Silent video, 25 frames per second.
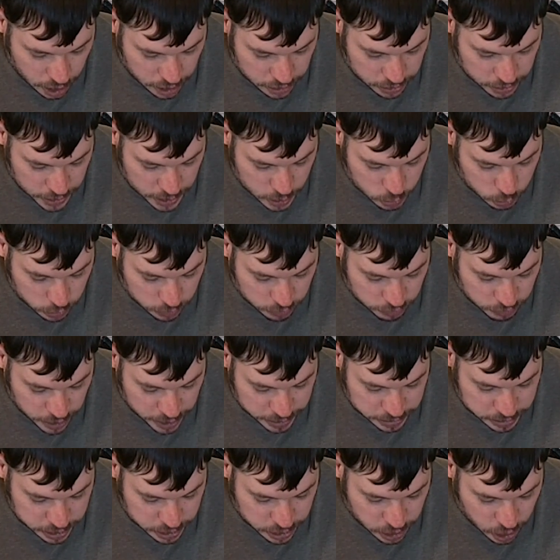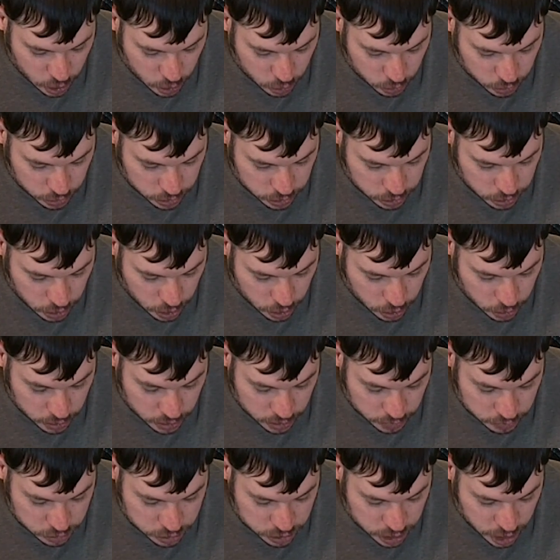I think we'll finally go, though,
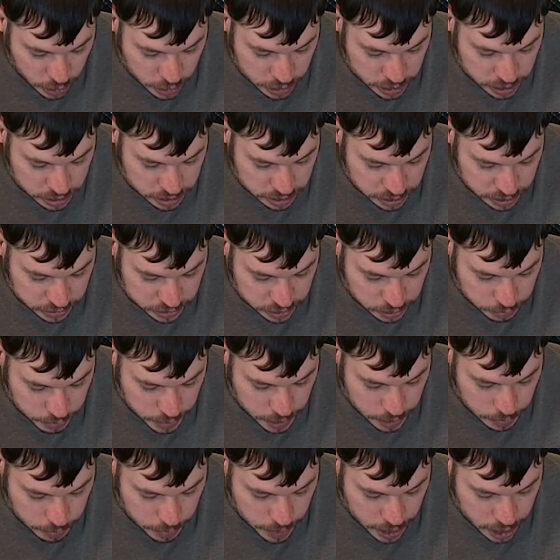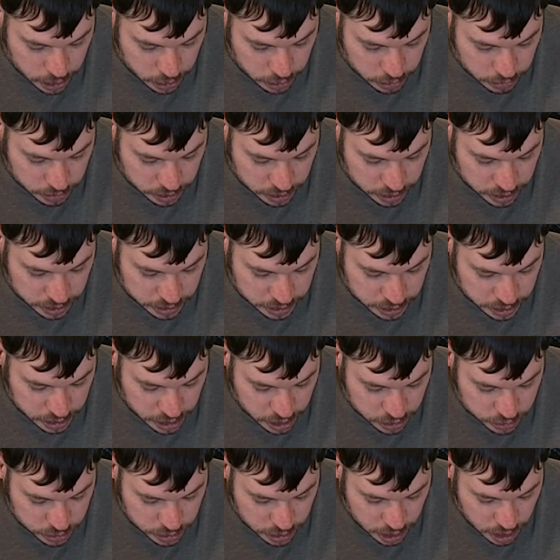if Sheridan does a bit better than he
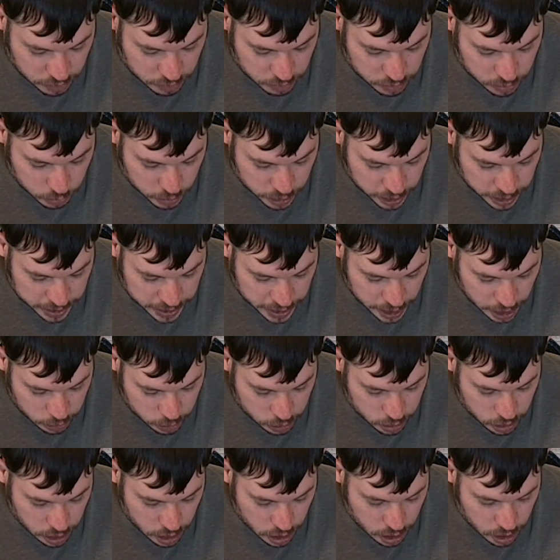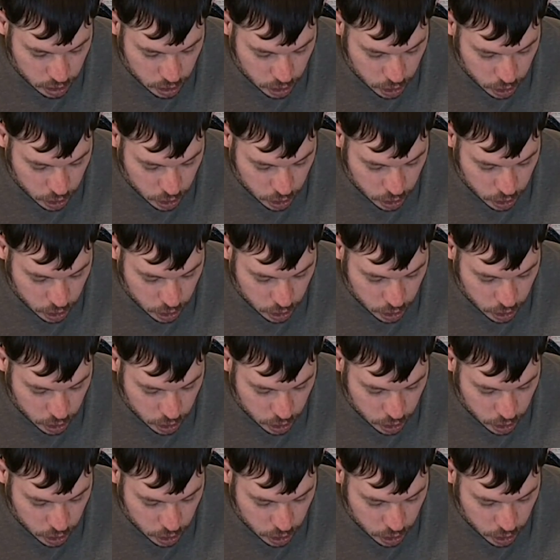did yesterday, from what I gather.